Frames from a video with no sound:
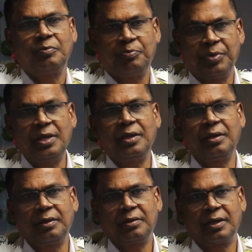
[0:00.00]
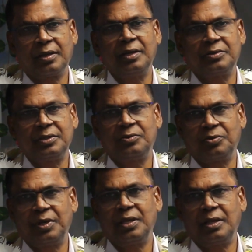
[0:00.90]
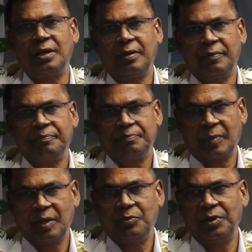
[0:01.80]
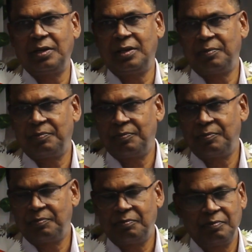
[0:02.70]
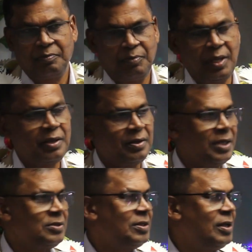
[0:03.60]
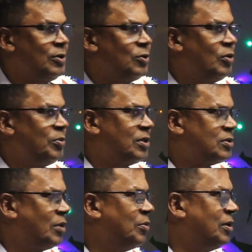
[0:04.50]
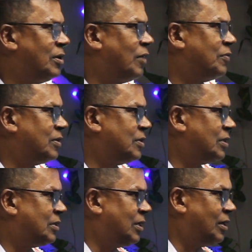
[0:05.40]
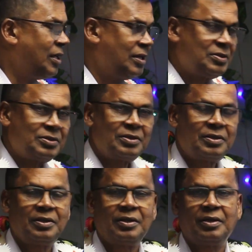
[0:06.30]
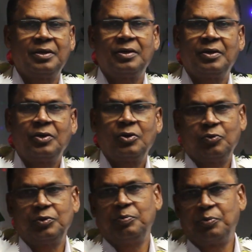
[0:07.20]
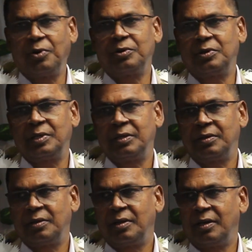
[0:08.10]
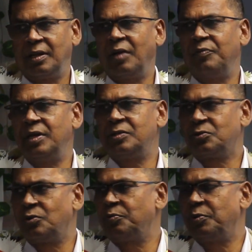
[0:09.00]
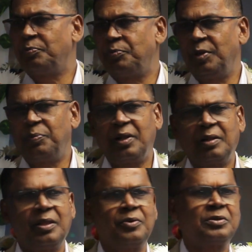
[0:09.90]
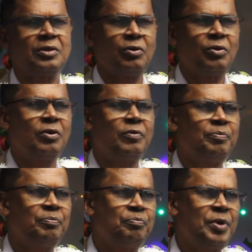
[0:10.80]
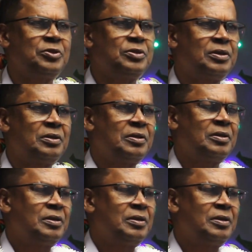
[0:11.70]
bring the country together. We had a big national economic summit after 16 years. We brought a diverse group of people. There was a lot of passion,